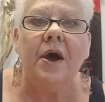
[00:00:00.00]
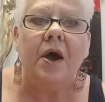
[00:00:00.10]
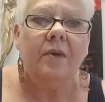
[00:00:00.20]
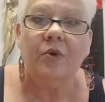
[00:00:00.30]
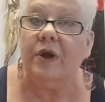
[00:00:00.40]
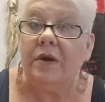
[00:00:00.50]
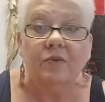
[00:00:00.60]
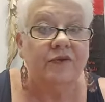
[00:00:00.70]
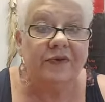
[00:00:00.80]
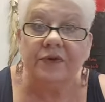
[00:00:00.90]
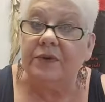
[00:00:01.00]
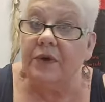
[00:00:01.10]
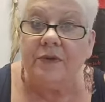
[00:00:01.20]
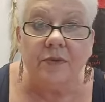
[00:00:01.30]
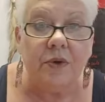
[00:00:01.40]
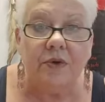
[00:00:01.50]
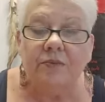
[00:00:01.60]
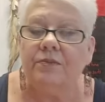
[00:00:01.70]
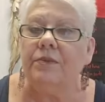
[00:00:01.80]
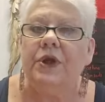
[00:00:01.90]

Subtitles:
Or I can move it to another room.